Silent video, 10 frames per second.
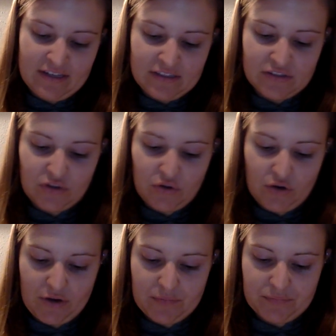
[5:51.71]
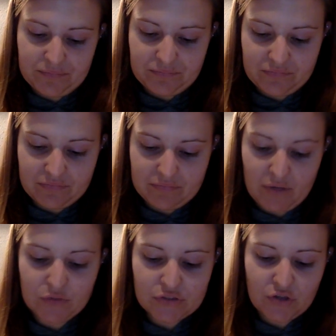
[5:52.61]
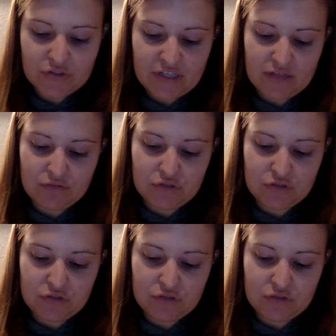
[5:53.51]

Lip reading: So my results kind of